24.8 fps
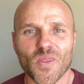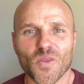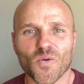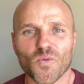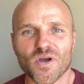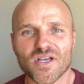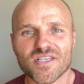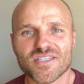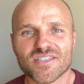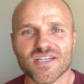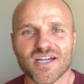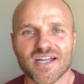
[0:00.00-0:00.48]
the
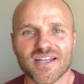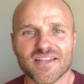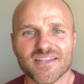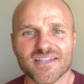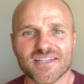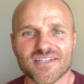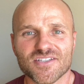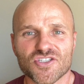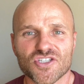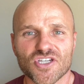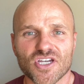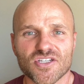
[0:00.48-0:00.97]
west side in the
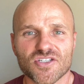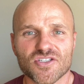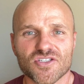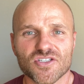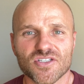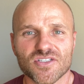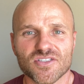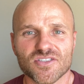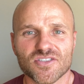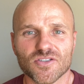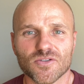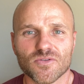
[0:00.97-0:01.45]

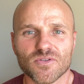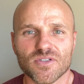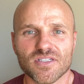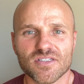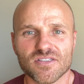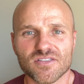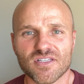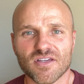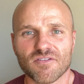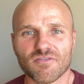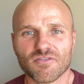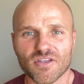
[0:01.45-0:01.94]
congestion, so it
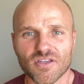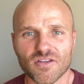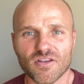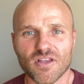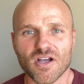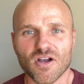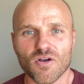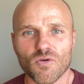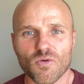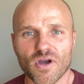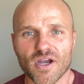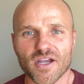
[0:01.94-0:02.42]
is definitely a
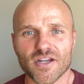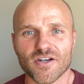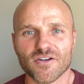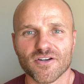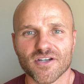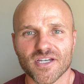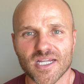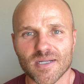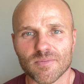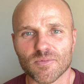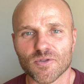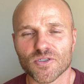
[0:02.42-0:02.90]
lot quieter
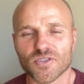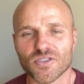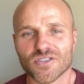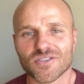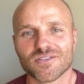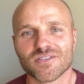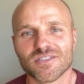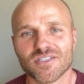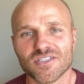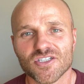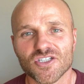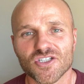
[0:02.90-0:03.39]
neighborhood.
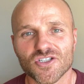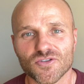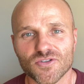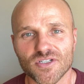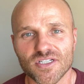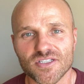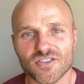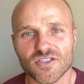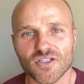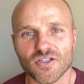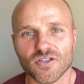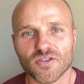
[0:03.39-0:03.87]

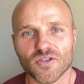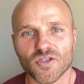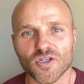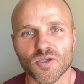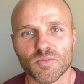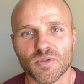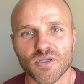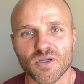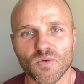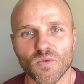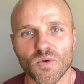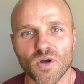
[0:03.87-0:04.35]
Streets are a little
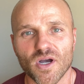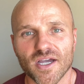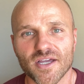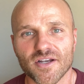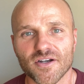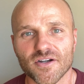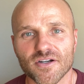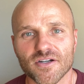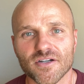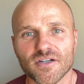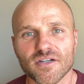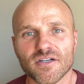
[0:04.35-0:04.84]
bit
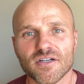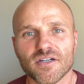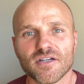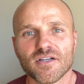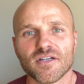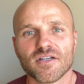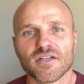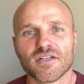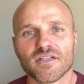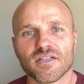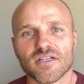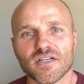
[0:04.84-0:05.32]
wider.
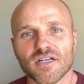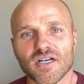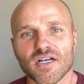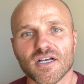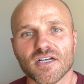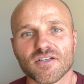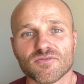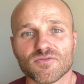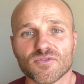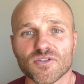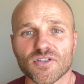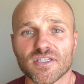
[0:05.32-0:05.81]

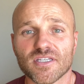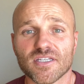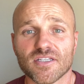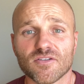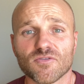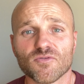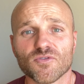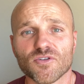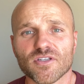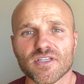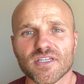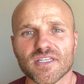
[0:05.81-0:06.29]
Really
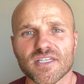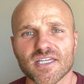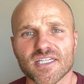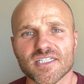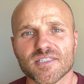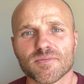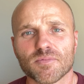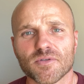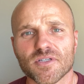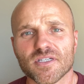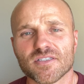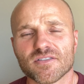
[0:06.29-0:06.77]
a
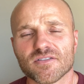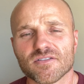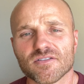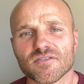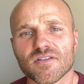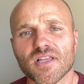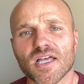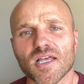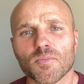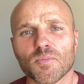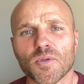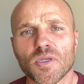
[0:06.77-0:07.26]
nice place. There's a
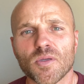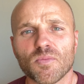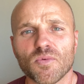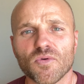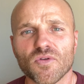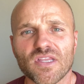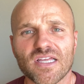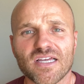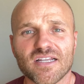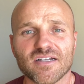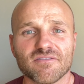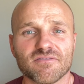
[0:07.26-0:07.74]
lot of people
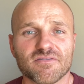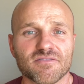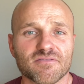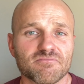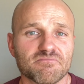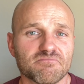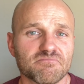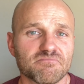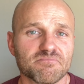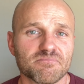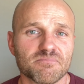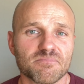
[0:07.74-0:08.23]
that have
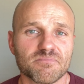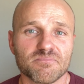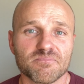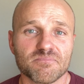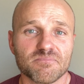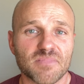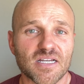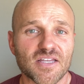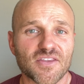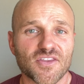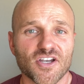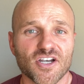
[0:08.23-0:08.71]

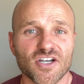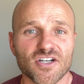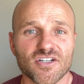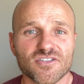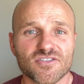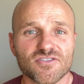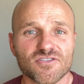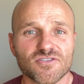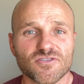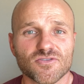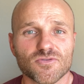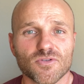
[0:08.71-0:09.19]
been
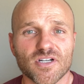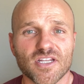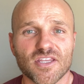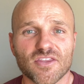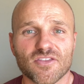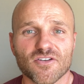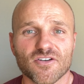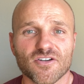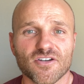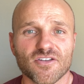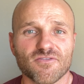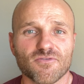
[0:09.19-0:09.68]
there 20,
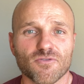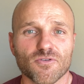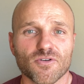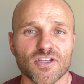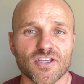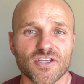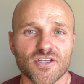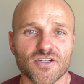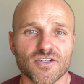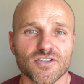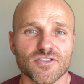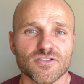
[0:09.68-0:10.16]
30, 40
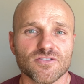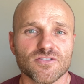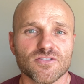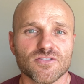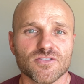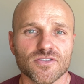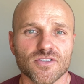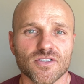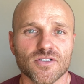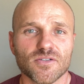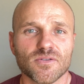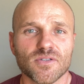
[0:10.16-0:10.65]
years.
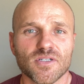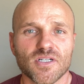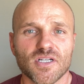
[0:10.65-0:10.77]
So